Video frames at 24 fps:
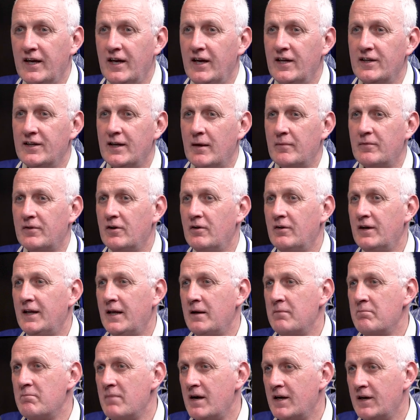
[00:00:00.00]
he's an absolutely
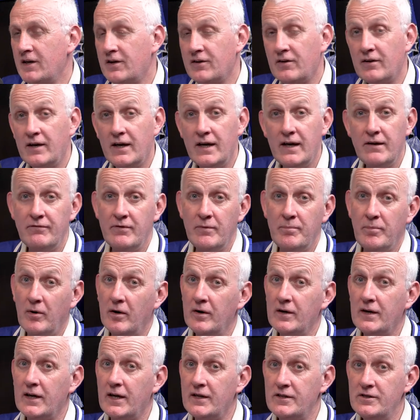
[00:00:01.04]
immense sign. And every
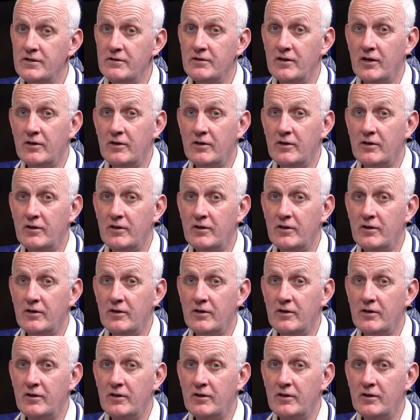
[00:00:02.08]
podcast,